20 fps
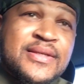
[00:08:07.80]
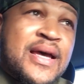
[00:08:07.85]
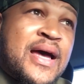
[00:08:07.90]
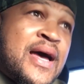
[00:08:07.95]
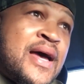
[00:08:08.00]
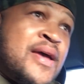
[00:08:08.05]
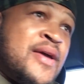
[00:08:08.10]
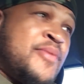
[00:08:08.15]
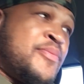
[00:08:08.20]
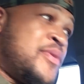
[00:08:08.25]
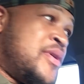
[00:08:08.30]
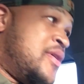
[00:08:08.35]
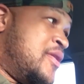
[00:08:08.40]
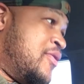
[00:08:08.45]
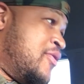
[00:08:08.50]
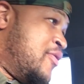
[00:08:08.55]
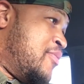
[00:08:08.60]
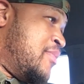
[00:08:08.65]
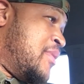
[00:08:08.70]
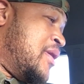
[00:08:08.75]
I am
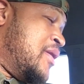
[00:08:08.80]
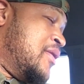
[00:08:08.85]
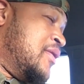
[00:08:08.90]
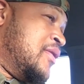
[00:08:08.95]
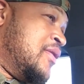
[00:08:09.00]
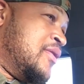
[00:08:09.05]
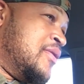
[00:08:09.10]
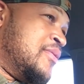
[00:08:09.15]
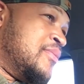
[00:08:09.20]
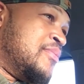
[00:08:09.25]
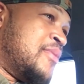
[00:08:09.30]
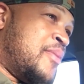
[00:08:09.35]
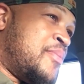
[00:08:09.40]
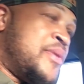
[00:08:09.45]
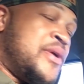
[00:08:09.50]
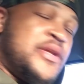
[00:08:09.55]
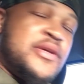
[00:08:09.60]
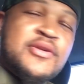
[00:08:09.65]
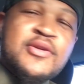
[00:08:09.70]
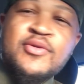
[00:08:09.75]
here at my
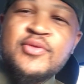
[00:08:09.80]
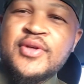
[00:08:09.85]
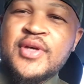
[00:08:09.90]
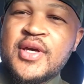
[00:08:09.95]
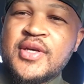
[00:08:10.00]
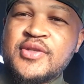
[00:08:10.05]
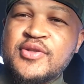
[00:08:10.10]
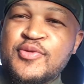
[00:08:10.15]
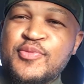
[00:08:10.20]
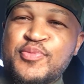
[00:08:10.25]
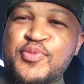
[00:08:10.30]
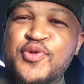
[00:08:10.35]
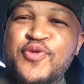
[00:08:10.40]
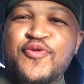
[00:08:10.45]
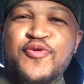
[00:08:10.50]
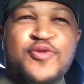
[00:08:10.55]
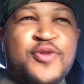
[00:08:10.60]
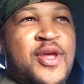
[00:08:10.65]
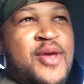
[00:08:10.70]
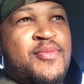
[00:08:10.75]
meeting location,
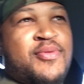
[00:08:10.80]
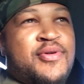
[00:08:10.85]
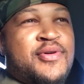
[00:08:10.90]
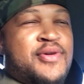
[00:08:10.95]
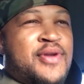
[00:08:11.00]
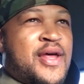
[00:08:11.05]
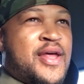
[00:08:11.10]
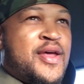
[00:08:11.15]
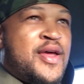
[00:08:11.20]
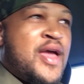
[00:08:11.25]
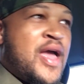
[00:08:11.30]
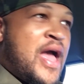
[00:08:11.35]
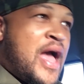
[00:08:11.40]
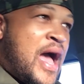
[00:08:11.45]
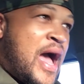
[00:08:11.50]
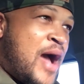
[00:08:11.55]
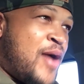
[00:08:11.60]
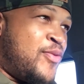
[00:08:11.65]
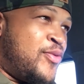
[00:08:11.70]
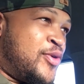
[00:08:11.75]
beautiful neighborhood. I
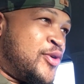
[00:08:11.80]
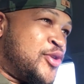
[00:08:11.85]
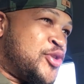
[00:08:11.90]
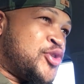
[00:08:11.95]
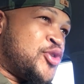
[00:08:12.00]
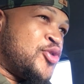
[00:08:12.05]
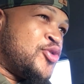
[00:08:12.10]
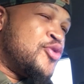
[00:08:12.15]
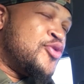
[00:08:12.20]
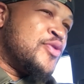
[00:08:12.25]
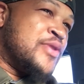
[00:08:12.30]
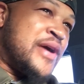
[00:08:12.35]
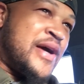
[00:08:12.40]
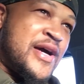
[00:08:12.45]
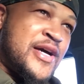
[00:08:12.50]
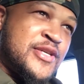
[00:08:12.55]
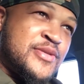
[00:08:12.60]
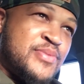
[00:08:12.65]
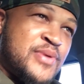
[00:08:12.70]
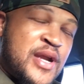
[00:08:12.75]
want to show you
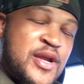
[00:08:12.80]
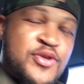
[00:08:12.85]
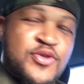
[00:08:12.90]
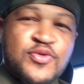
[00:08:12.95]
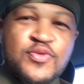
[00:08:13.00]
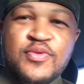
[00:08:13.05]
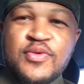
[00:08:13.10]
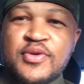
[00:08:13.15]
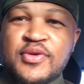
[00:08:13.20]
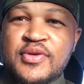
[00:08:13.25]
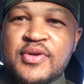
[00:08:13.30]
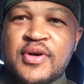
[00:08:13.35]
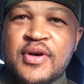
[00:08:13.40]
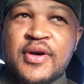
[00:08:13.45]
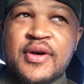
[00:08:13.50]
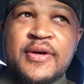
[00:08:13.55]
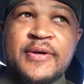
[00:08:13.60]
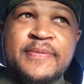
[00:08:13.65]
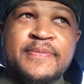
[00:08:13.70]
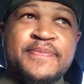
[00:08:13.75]
guys, but I do want to
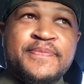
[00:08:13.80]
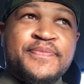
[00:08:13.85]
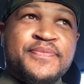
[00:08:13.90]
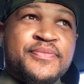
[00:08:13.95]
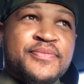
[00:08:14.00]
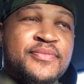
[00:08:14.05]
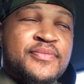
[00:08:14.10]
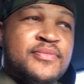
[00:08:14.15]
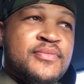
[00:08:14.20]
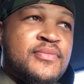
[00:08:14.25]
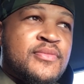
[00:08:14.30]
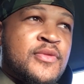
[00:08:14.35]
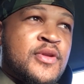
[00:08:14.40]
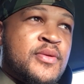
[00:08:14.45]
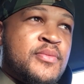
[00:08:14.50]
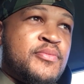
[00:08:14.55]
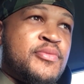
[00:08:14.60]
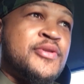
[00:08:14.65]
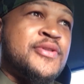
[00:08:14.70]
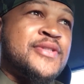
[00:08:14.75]

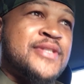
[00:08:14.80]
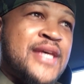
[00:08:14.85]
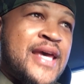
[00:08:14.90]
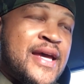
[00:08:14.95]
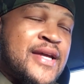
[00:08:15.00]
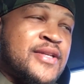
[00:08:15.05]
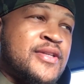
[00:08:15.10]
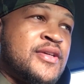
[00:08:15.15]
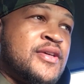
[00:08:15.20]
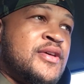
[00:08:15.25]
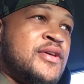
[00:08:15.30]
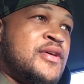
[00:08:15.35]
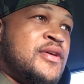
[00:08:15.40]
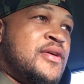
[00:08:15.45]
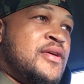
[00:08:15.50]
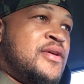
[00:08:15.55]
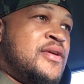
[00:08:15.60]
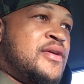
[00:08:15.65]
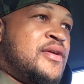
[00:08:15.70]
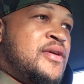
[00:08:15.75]
protect
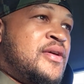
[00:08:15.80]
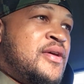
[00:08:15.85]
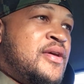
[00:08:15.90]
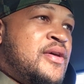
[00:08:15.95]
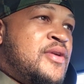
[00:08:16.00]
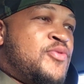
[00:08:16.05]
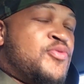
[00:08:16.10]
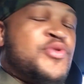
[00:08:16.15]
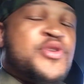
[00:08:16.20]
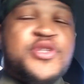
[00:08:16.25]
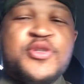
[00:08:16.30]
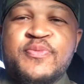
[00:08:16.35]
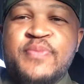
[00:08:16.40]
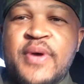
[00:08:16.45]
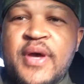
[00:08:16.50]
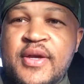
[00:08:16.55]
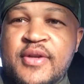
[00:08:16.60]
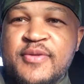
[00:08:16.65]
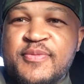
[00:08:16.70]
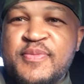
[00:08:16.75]
and
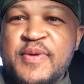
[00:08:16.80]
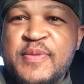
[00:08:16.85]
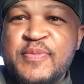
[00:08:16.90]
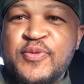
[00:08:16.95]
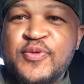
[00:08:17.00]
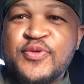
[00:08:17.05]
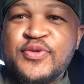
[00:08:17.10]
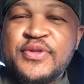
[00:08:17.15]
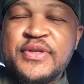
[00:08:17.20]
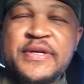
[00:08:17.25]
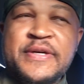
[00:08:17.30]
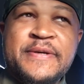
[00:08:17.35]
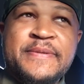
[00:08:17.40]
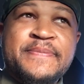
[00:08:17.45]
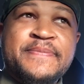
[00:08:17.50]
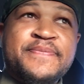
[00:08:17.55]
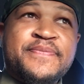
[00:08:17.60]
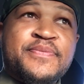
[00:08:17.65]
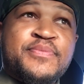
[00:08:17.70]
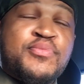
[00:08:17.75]
respect people's
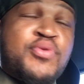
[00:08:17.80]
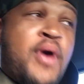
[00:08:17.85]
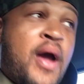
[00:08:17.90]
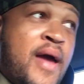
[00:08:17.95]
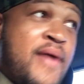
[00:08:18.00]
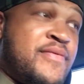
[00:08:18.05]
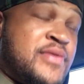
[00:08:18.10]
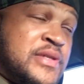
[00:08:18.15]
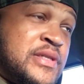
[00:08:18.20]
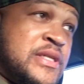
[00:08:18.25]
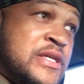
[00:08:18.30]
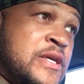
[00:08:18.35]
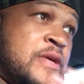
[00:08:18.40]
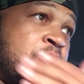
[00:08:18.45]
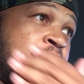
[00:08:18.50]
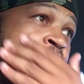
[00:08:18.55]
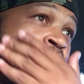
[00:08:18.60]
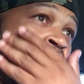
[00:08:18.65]
privacy.